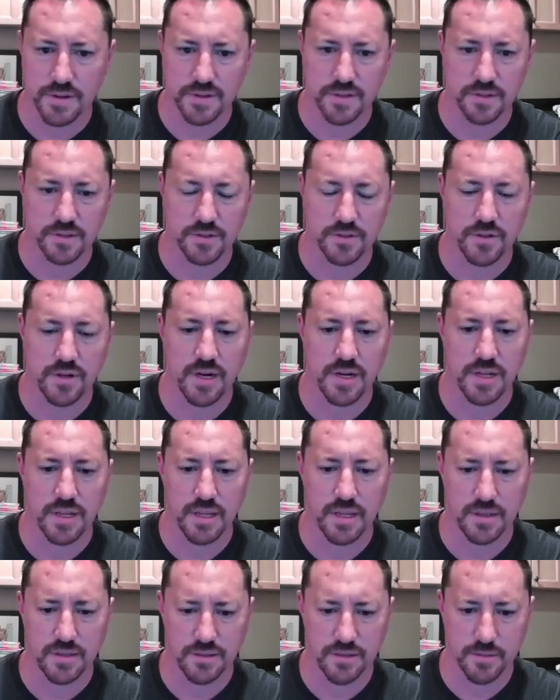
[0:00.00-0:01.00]
on trying to
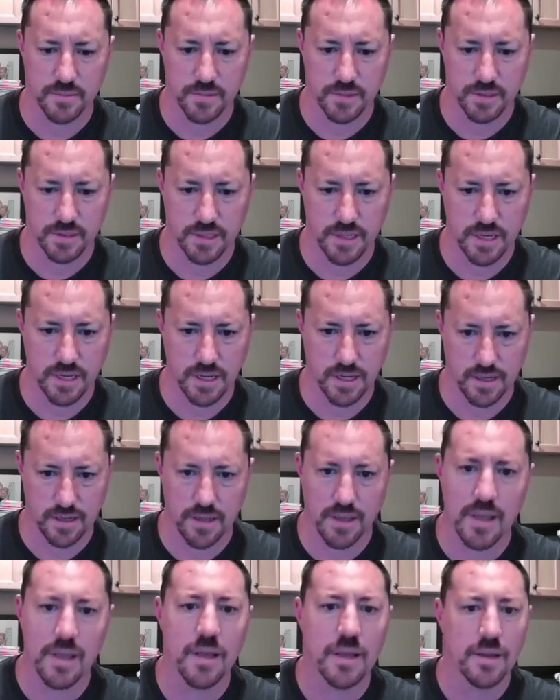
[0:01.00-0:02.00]
get someone like,
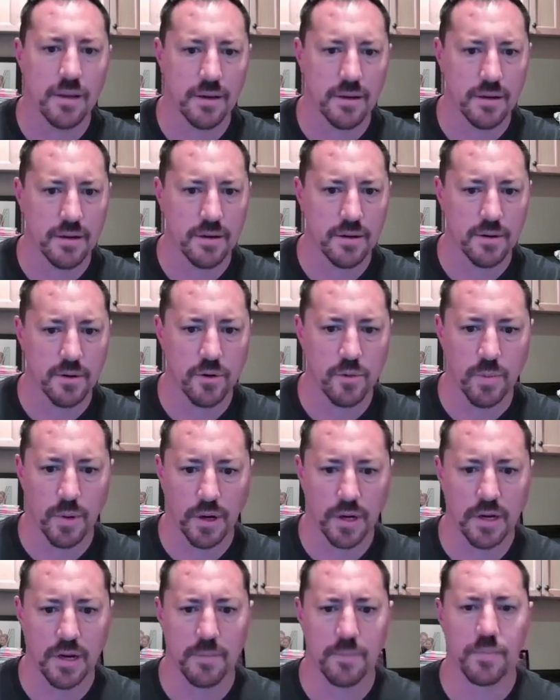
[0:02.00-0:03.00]
Cooper
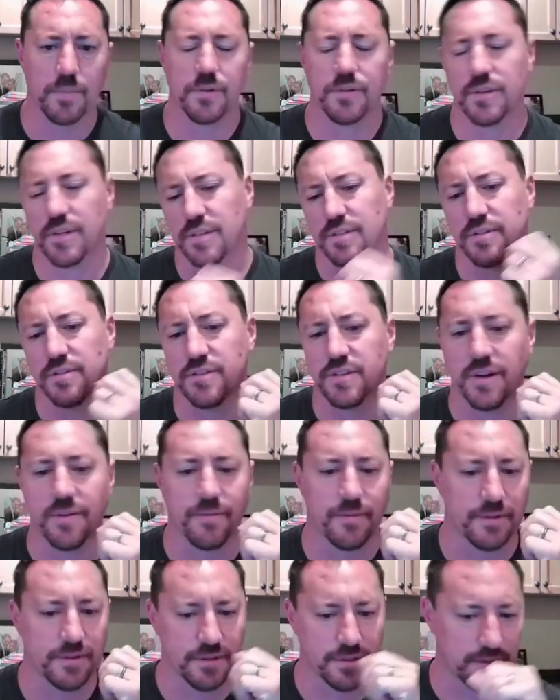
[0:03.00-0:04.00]
Kupp or Justin
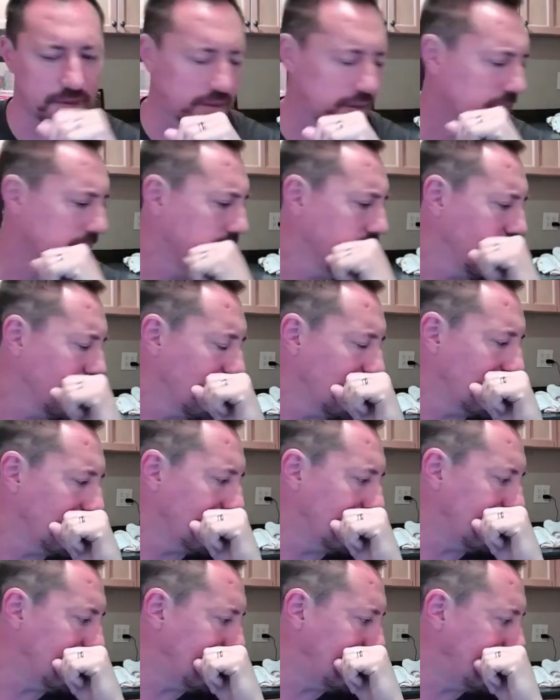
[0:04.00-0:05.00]
Jefferson,
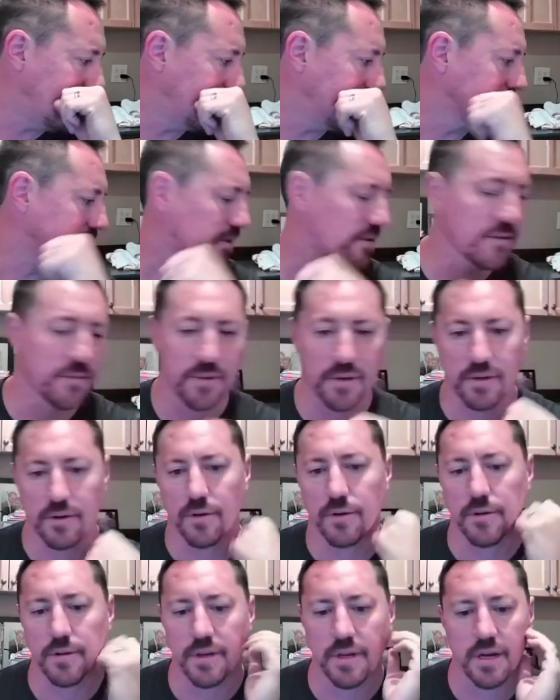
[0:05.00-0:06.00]
excuse me,
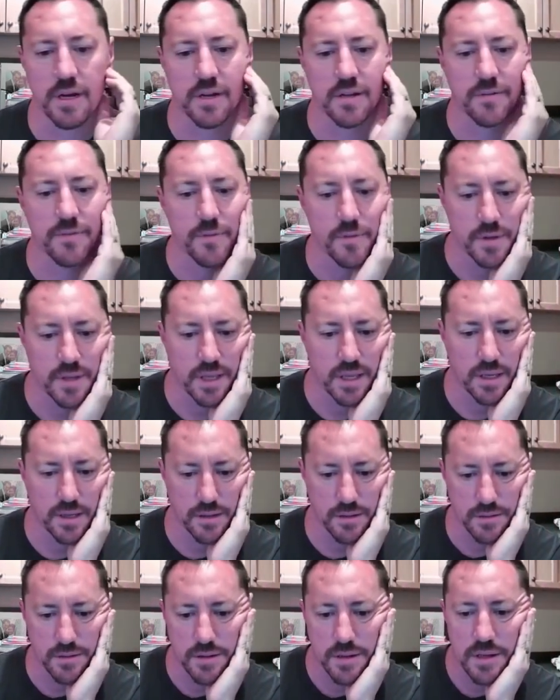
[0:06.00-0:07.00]
early on if you
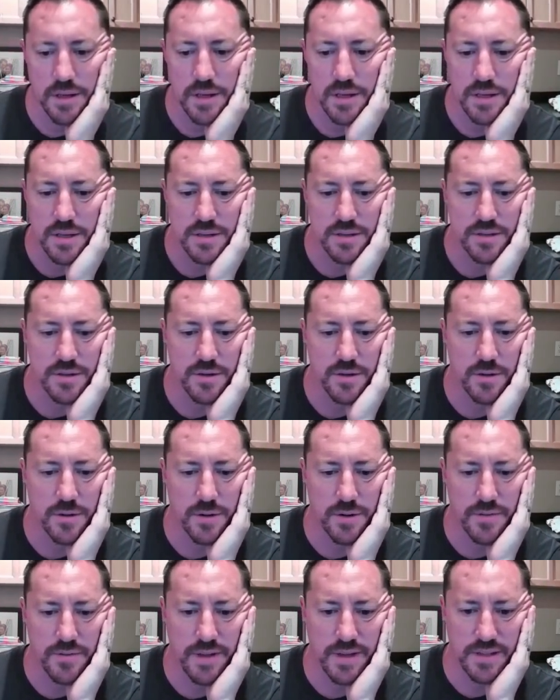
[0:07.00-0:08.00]
can. So
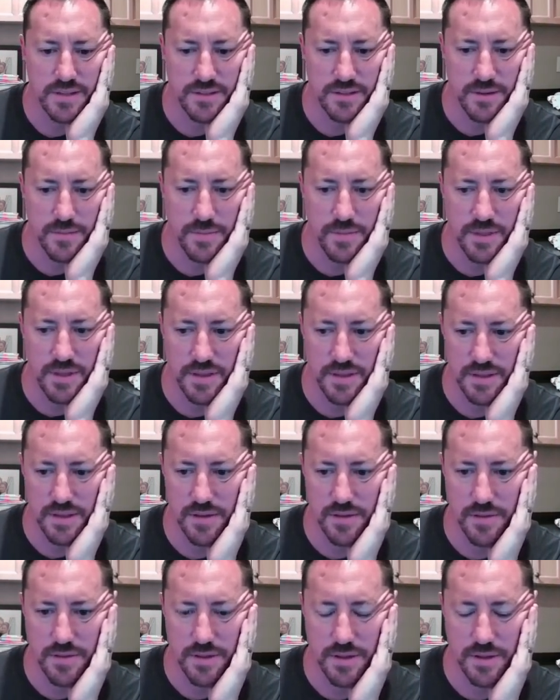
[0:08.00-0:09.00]
if that's something that
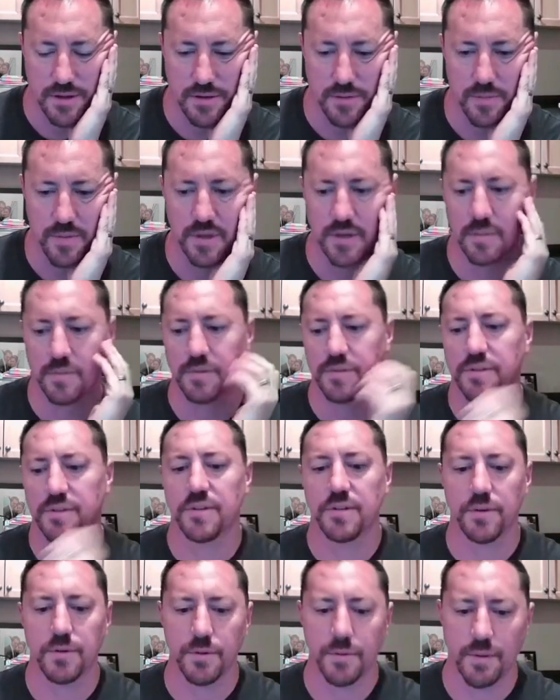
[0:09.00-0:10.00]
you think you'll be able to
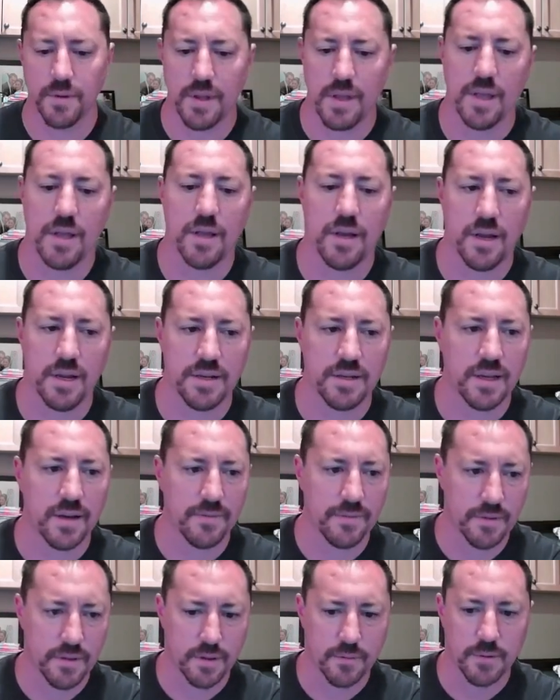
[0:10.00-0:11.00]
do, I
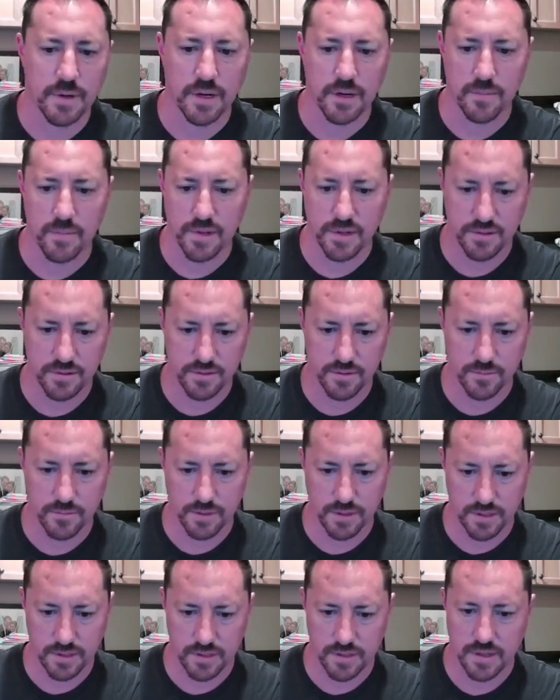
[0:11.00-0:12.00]
definitely recommend
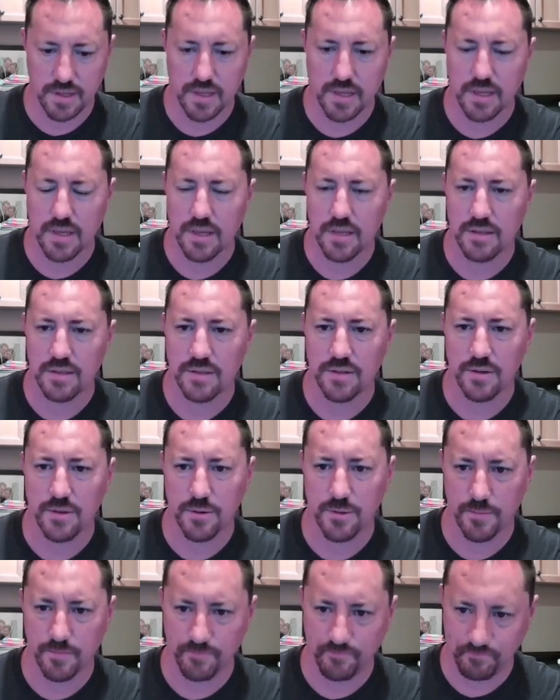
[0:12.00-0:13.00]
doing it. So